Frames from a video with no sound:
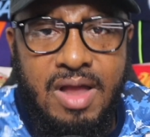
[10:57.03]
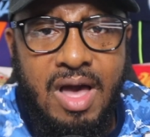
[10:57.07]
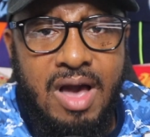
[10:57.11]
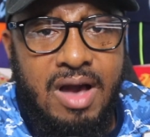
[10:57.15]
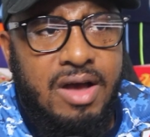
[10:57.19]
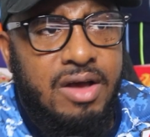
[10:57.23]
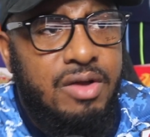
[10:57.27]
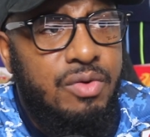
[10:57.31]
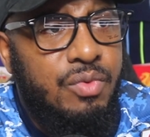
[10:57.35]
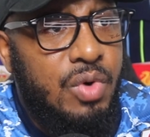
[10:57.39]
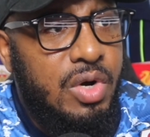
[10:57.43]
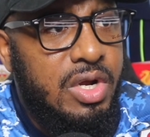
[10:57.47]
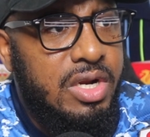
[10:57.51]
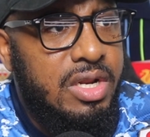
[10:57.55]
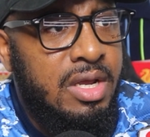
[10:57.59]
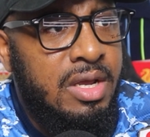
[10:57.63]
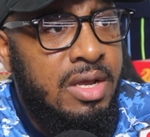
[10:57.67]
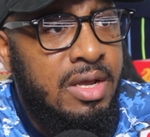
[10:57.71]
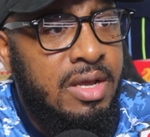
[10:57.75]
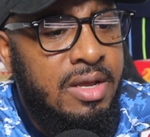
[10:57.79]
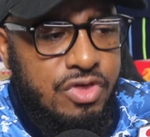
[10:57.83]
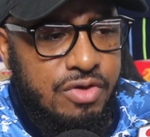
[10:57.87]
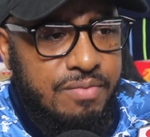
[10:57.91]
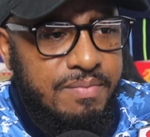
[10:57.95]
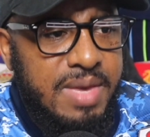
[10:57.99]
Knock on
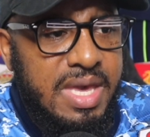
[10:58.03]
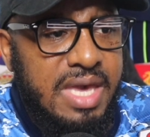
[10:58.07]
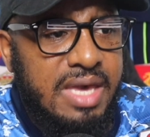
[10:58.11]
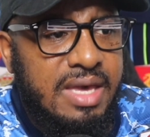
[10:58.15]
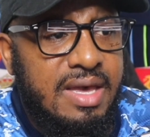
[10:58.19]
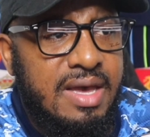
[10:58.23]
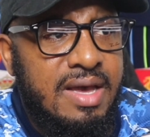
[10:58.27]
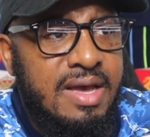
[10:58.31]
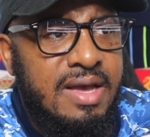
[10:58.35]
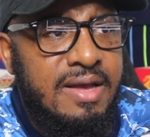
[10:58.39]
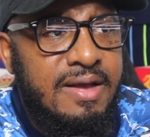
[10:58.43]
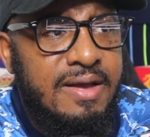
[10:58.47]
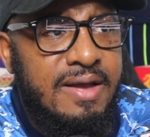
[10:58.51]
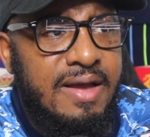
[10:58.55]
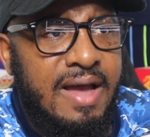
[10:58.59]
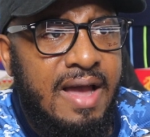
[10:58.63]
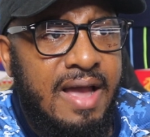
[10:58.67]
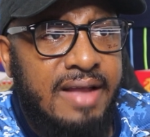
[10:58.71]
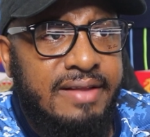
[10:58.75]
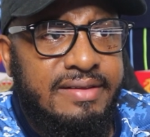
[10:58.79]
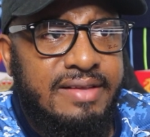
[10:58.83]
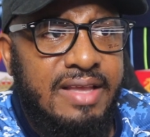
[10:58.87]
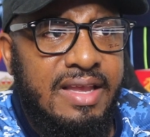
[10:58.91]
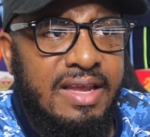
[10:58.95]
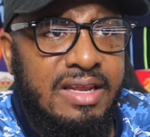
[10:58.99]
wood. For Jamaica,
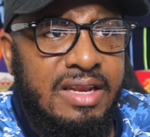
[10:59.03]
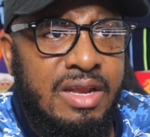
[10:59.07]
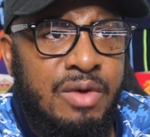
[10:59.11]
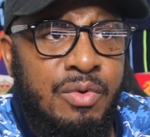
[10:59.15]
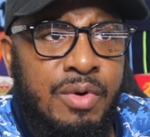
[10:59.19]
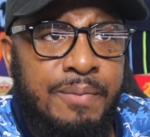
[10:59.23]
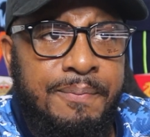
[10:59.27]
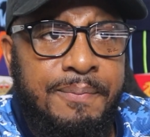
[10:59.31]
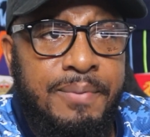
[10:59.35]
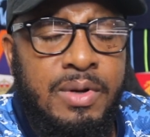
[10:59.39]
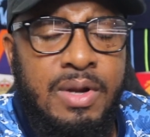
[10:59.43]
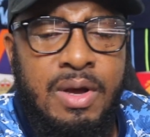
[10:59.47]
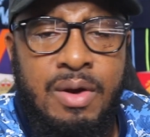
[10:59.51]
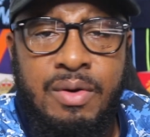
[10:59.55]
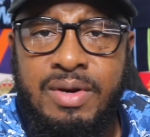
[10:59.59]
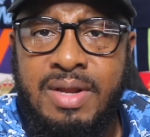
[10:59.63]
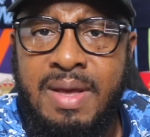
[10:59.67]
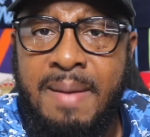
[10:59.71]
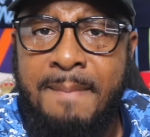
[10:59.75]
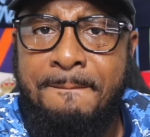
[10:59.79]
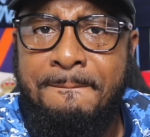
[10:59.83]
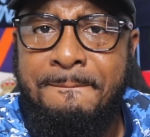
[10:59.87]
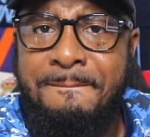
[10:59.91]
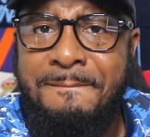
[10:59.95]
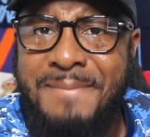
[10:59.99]
I think they would put
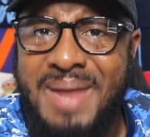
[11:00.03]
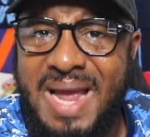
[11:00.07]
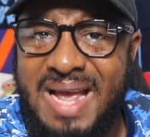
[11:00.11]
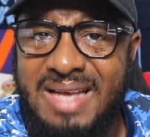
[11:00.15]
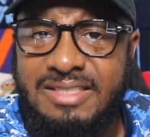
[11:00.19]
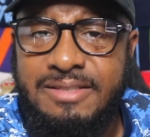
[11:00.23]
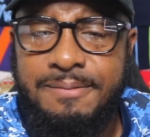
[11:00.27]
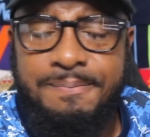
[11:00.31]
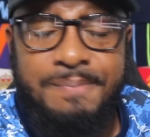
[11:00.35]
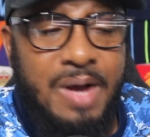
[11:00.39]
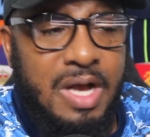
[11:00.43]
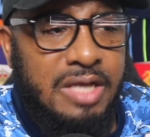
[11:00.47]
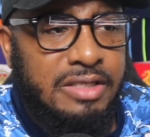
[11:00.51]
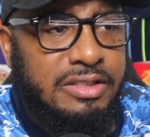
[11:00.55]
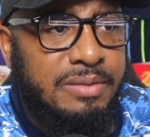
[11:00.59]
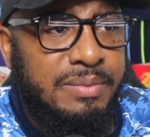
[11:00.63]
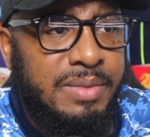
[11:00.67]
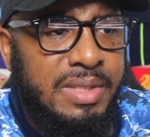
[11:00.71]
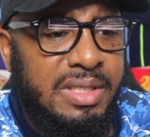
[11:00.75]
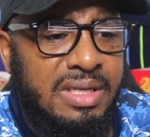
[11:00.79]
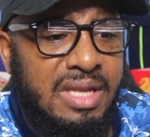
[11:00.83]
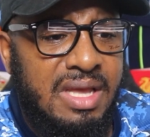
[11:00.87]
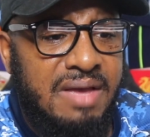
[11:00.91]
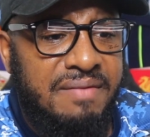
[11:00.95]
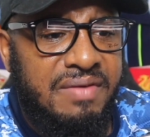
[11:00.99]
out their best
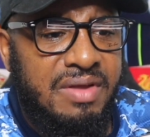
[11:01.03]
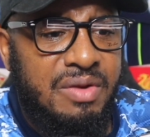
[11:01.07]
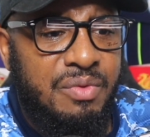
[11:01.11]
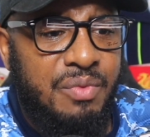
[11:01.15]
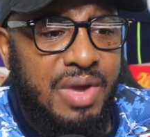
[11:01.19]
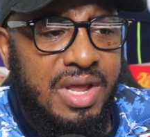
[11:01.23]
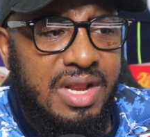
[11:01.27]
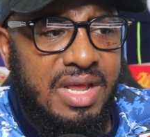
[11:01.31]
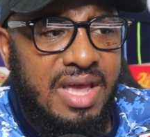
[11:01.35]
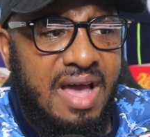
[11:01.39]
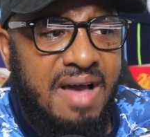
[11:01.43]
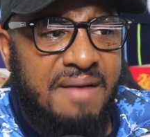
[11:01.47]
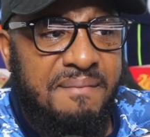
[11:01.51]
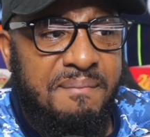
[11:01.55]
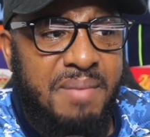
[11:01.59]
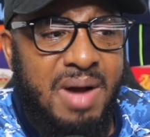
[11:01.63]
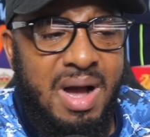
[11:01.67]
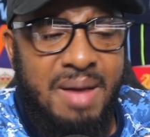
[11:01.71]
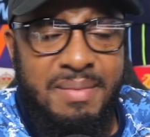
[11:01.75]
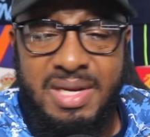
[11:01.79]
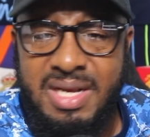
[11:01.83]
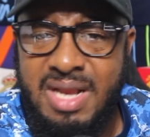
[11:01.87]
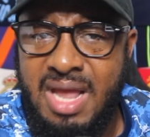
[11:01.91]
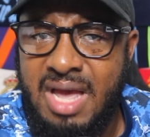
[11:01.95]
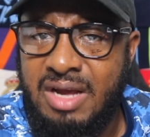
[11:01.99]
possible eleven, where they have
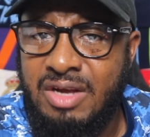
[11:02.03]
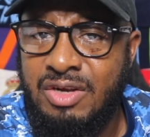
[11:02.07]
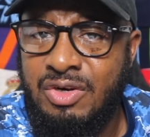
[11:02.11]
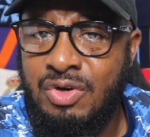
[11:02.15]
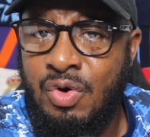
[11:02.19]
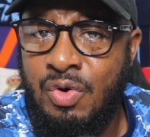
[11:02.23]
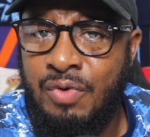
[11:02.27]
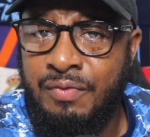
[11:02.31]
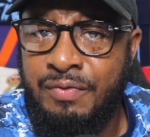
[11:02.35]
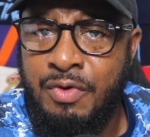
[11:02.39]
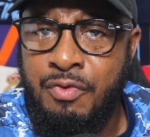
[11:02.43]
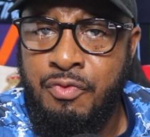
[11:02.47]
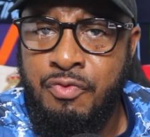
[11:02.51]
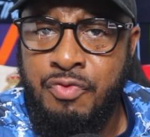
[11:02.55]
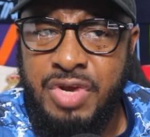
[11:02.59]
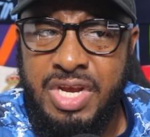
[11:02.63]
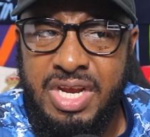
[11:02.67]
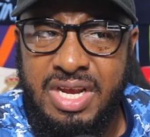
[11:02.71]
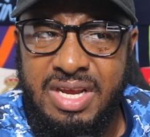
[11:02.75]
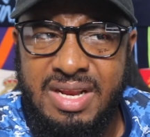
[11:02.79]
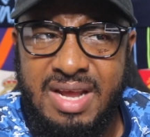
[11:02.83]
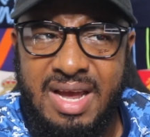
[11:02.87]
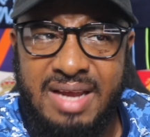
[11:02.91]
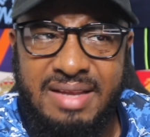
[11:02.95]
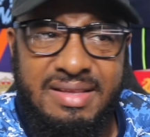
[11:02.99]
Bobby Deckard over
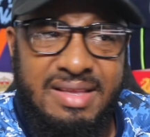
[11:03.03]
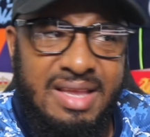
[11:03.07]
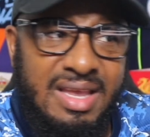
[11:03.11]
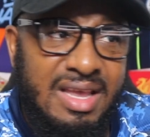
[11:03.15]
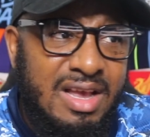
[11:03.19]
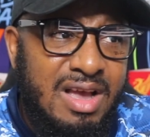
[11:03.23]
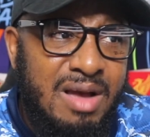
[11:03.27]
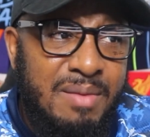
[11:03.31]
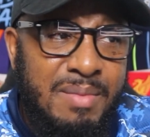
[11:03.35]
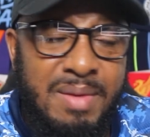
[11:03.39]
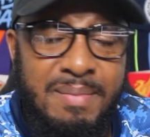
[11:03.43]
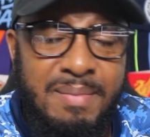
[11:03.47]
Reed, I think,